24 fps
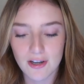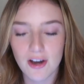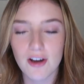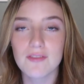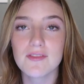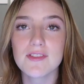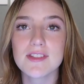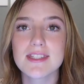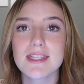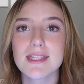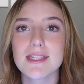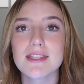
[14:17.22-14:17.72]

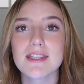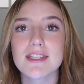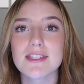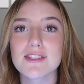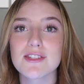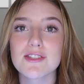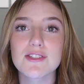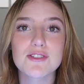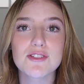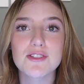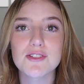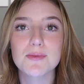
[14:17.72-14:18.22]
Obviously,
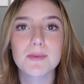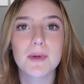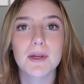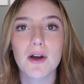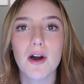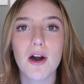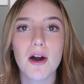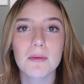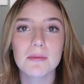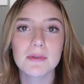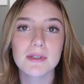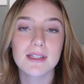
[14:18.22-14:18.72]
this is just my
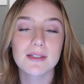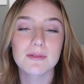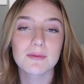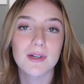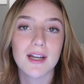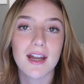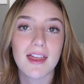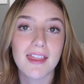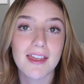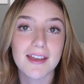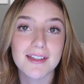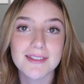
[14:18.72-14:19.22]
hobby and
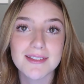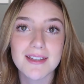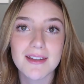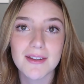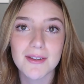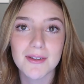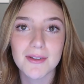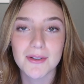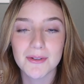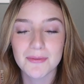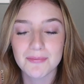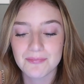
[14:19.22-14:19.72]
what I like to
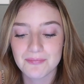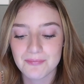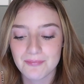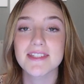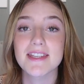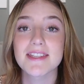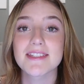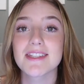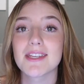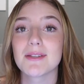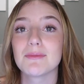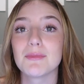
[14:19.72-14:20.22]
do. As
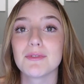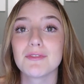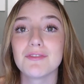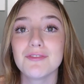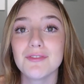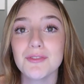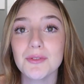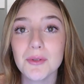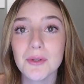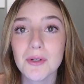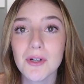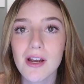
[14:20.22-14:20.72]
I said
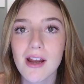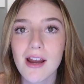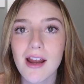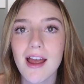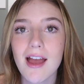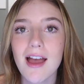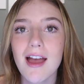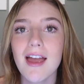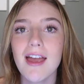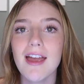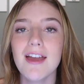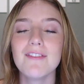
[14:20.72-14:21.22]
before,
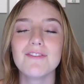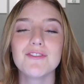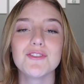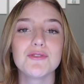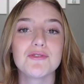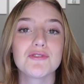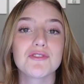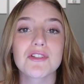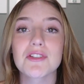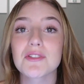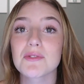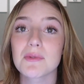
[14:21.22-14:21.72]
if you
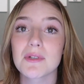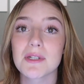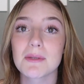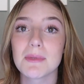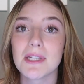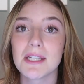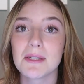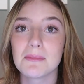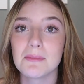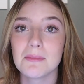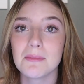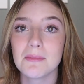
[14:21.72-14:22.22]
just want to
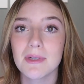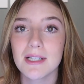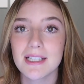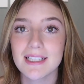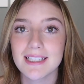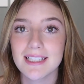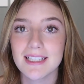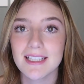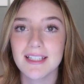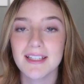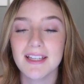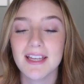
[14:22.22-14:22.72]
make
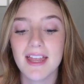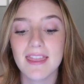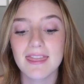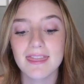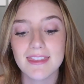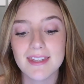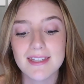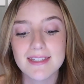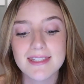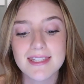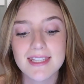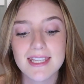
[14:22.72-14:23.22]
money,
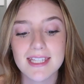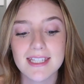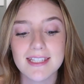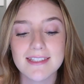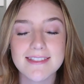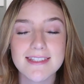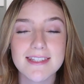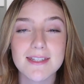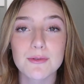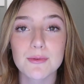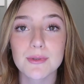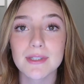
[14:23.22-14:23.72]
this
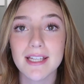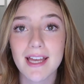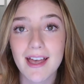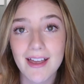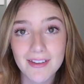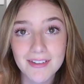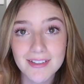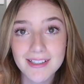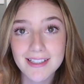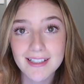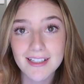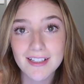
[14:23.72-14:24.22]
is the
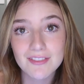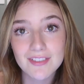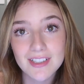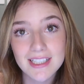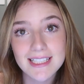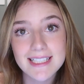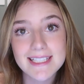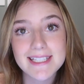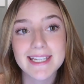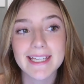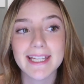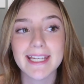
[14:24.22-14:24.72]
reality of
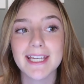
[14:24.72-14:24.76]
it.